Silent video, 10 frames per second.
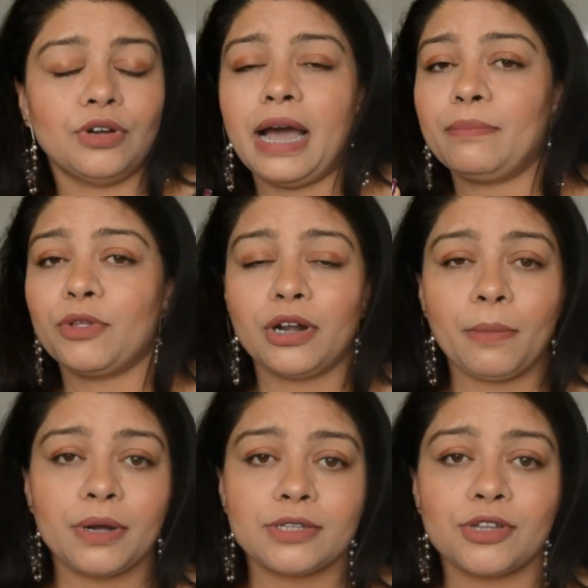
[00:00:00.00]
I'm not
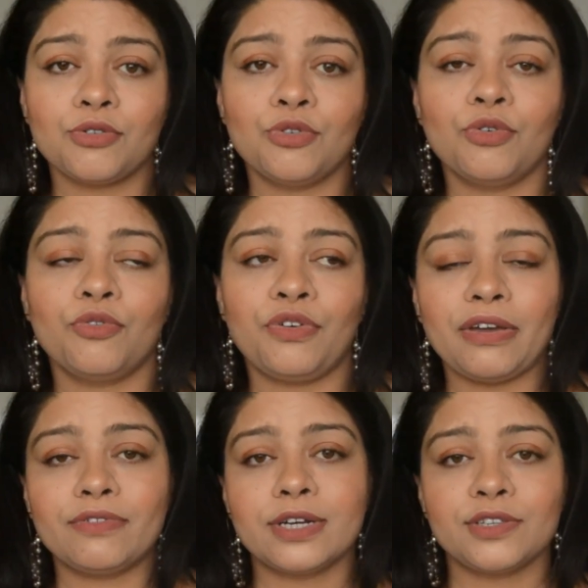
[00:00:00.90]
a person who
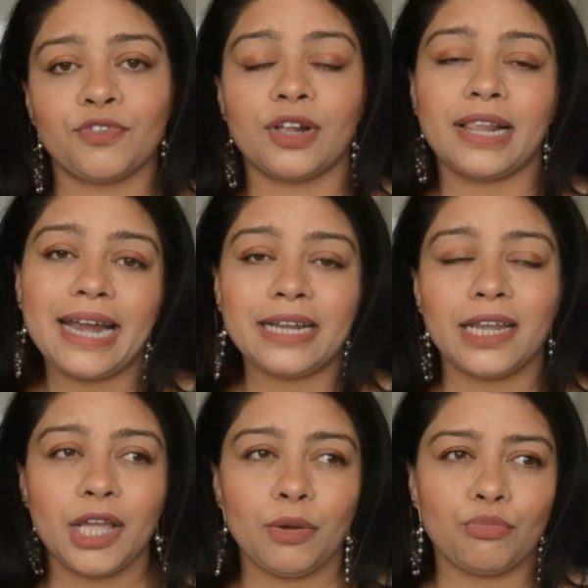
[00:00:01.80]
favors for
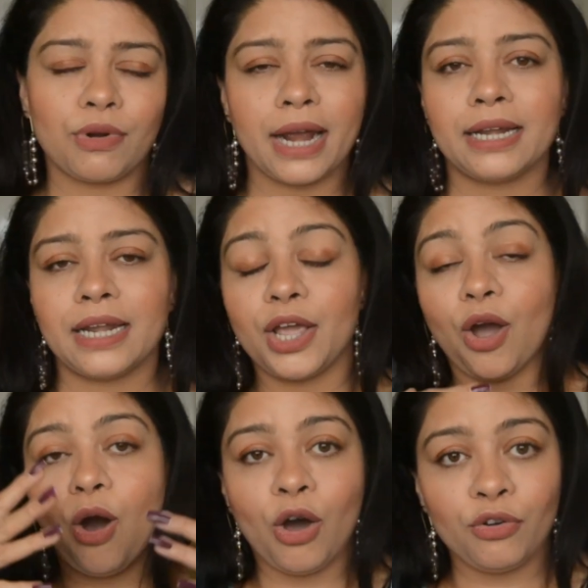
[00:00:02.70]
lightening,
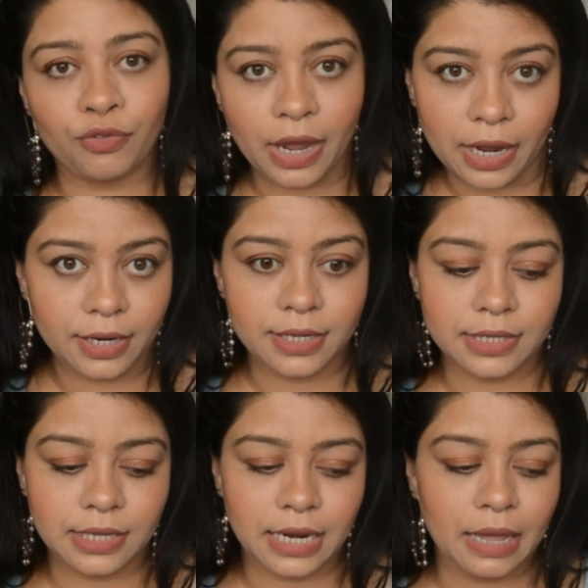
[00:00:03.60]
brightening or
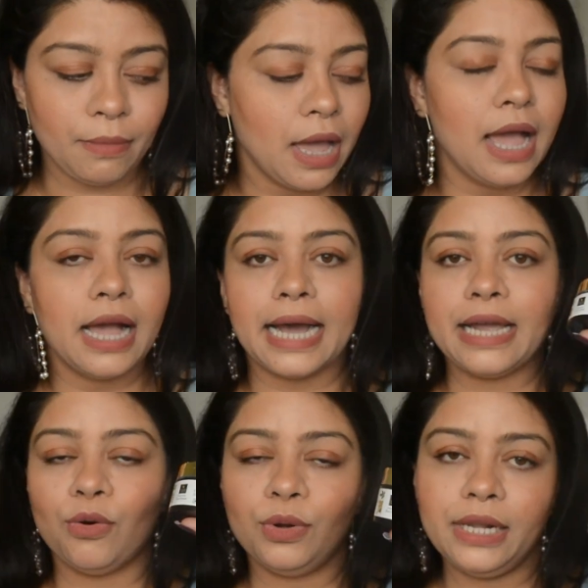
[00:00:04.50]
fairness cream.
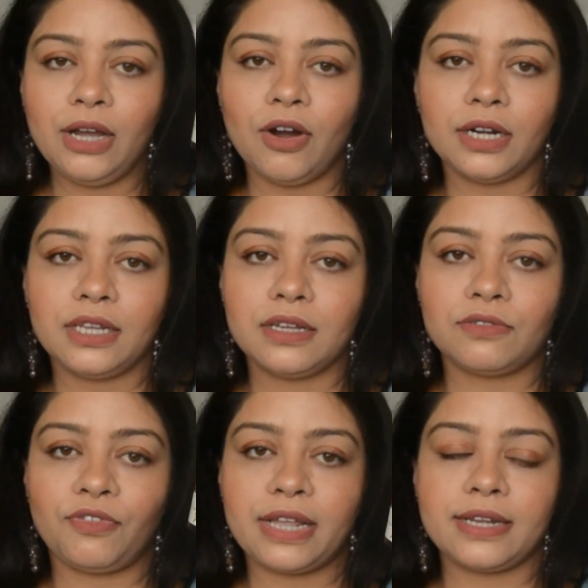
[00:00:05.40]
I only got
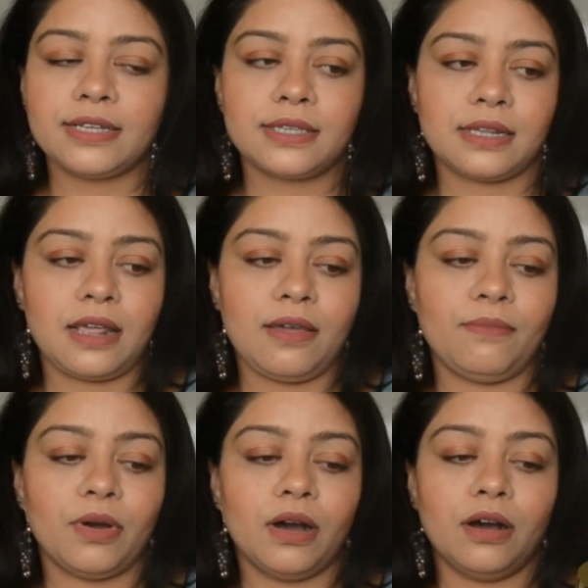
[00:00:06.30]
this fairness
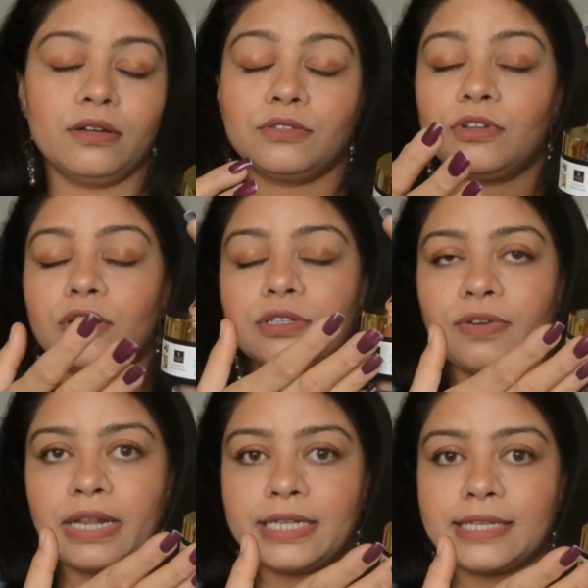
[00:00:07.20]
cream, not
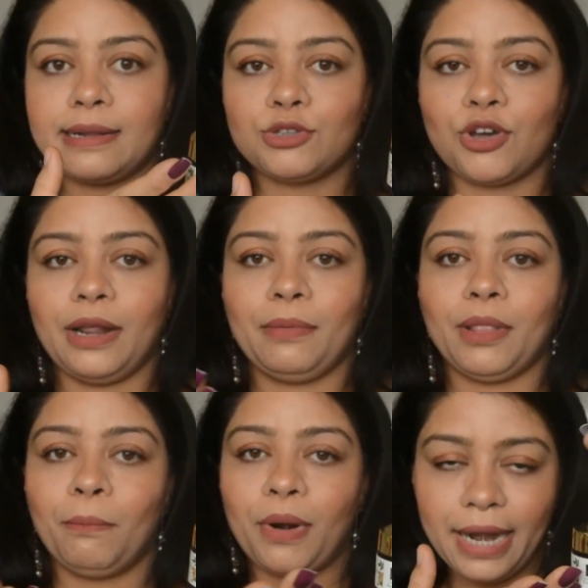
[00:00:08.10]
fairness cream, sorry,
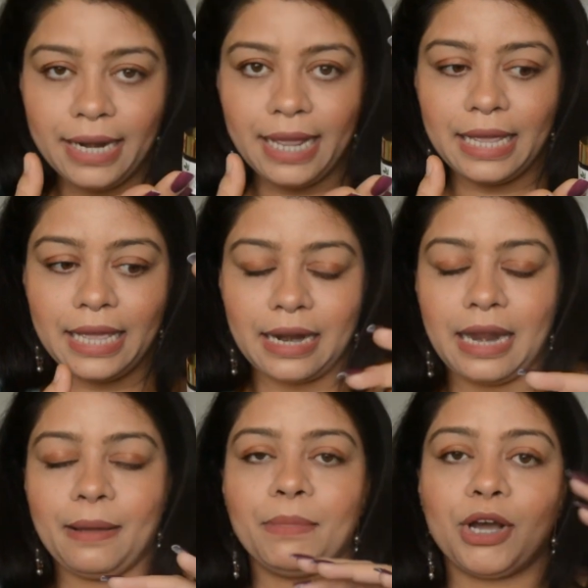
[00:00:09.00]
the brightening
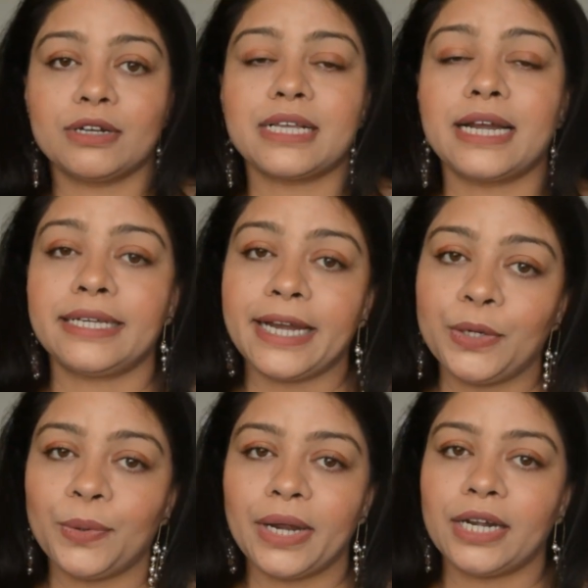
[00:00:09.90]
cream, because I
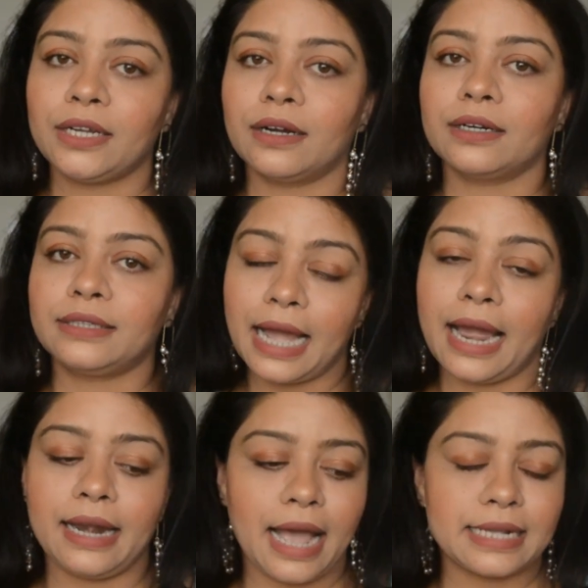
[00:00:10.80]
tend to get
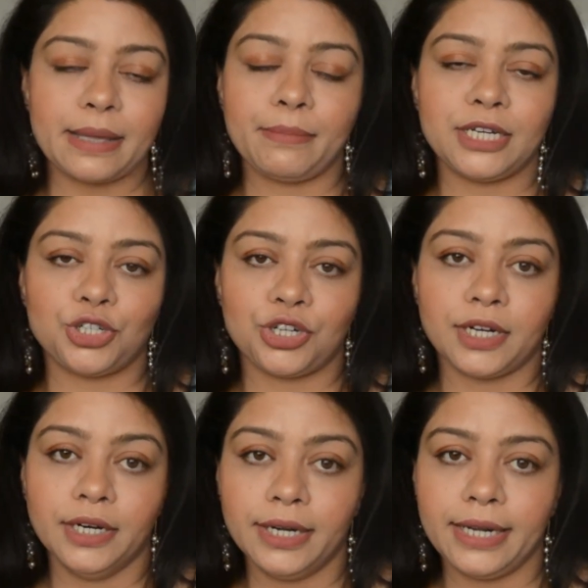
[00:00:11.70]
tan, as I
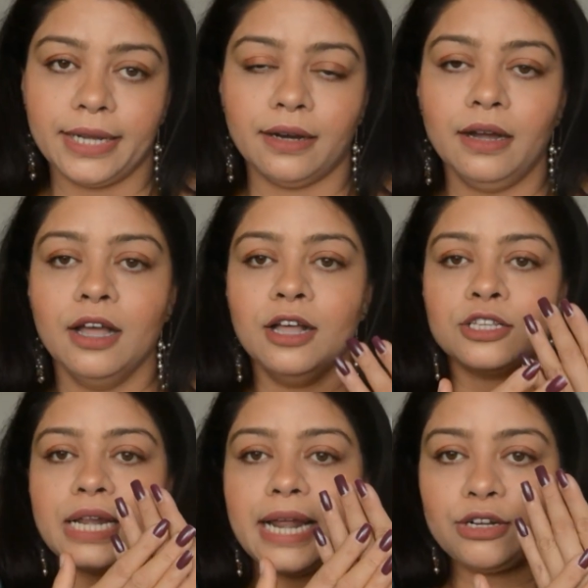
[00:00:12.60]
mentioned earlier.
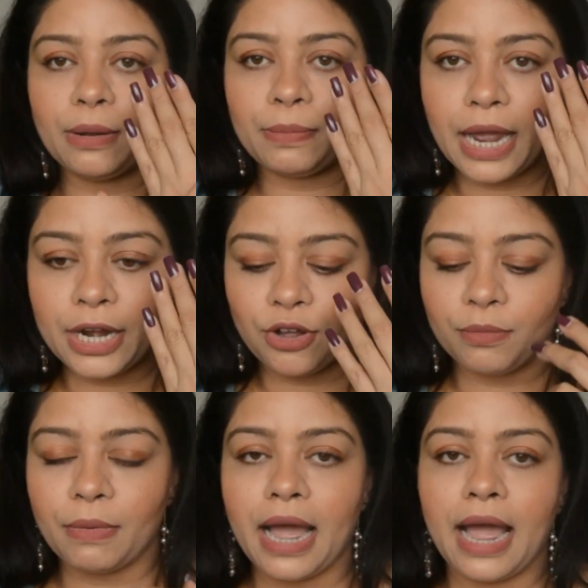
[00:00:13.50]
So I like to apply it
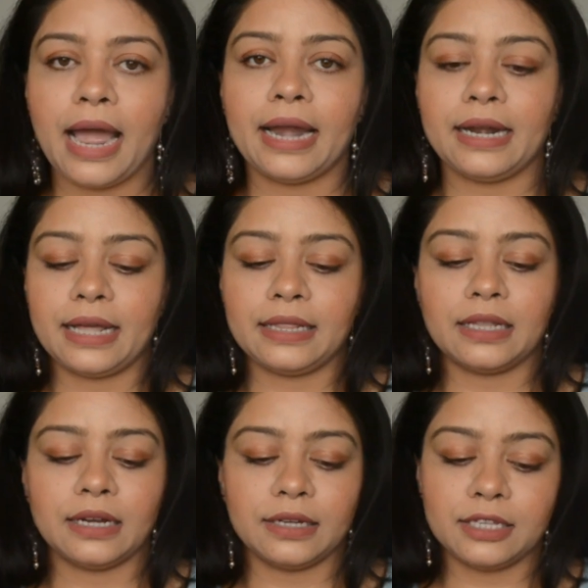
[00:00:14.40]
on my hand,
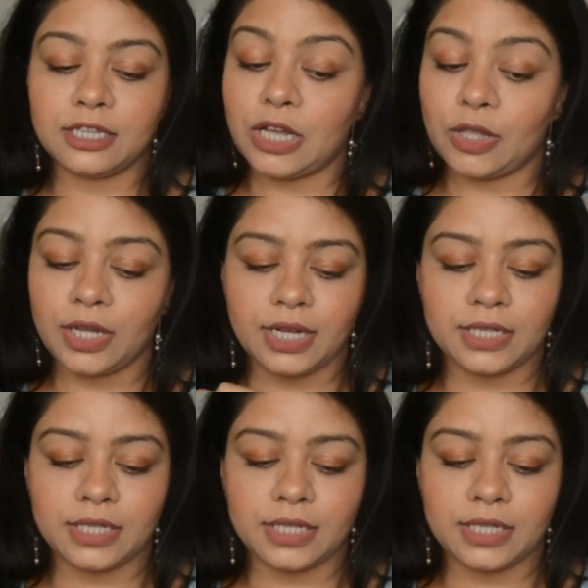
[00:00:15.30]
and this is how the